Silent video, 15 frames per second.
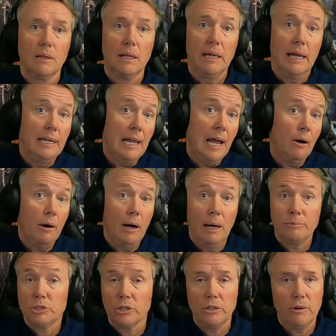Now, I'm
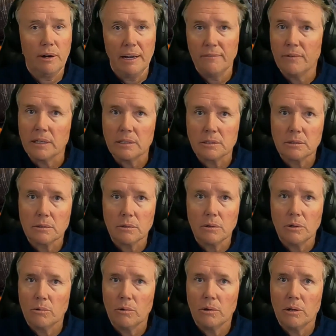sure you're envious.
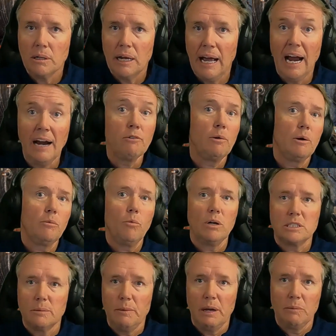Everyone
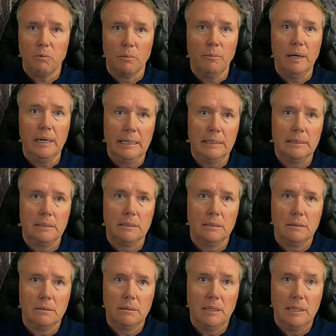wants to make more money.
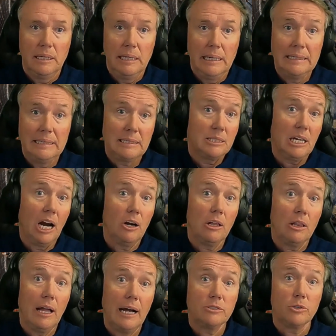It's entirely
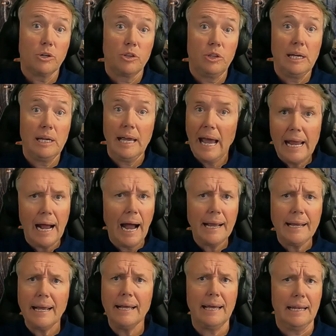logical to think, hey, I
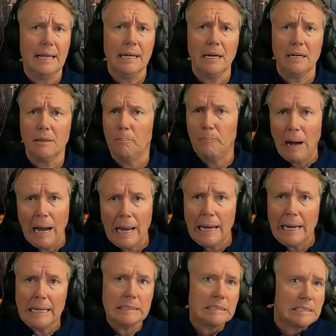could get in on the
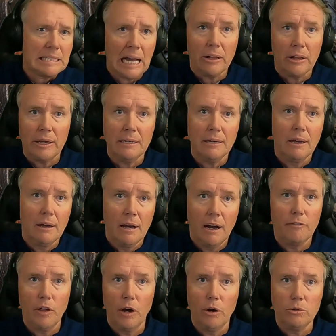buying and selling
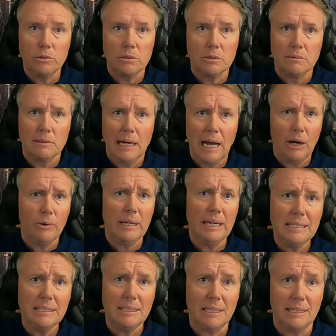of those. How
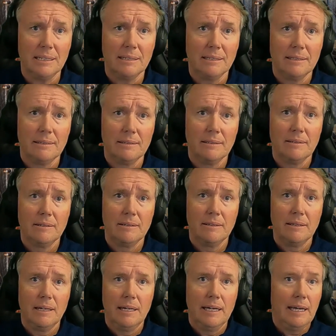easy.
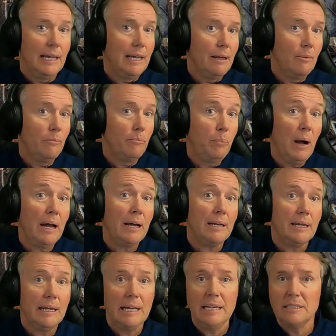But
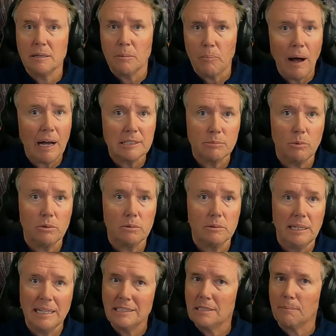is it possible?
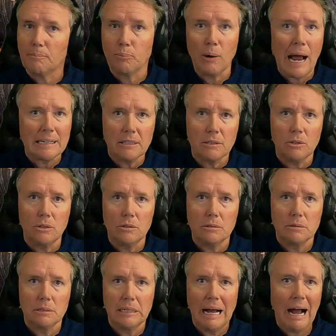Is it practical?
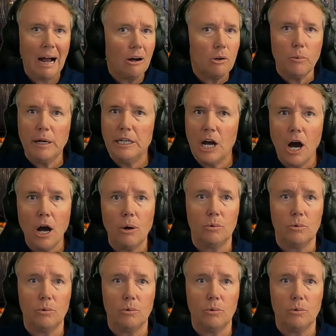How can we know?